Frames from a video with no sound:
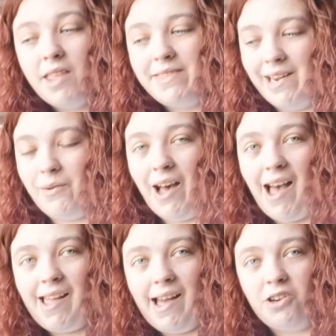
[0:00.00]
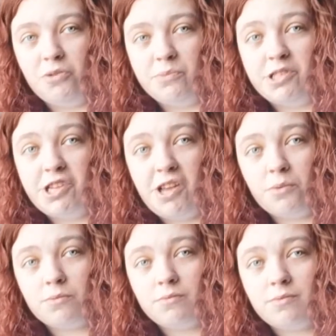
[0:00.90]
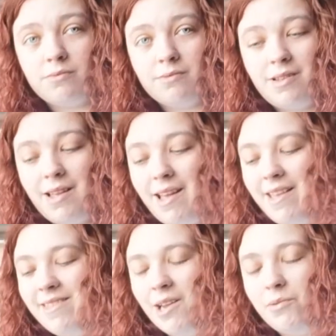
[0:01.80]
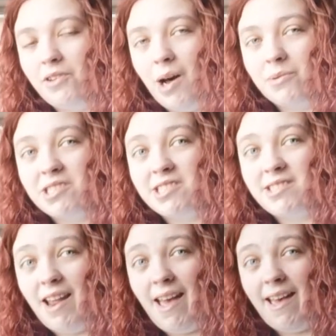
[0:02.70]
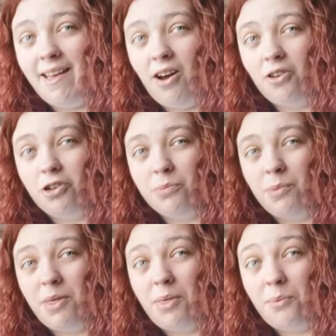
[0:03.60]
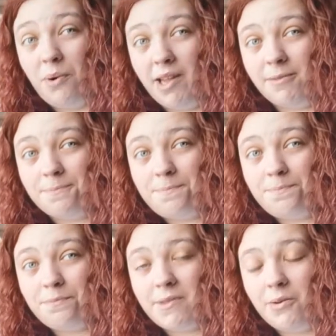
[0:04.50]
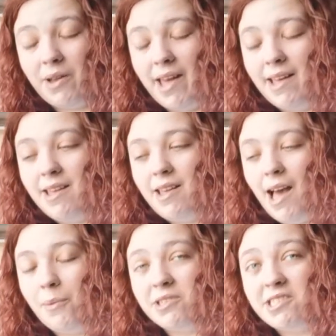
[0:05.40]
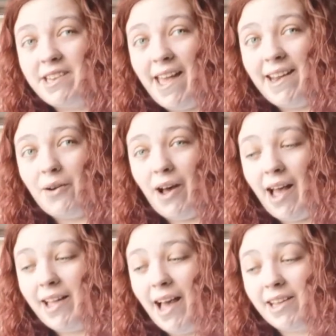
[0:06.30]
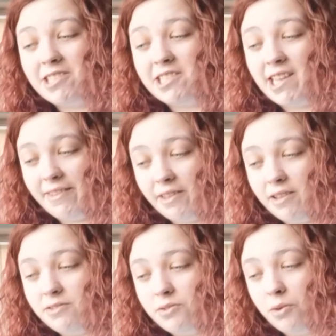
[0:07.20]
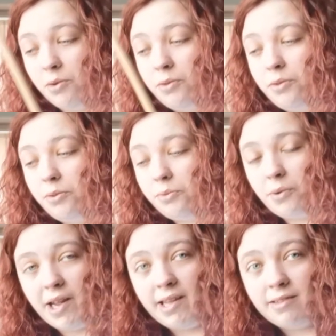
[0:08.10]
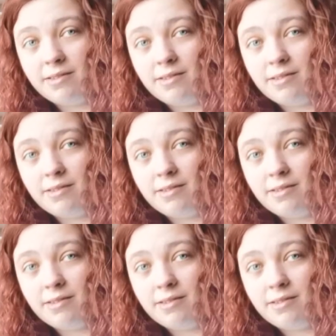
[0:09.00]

then our hi-hat at number 2, then we've got our snare on number 3. Okay, our snare and our hi-hat together. So 3,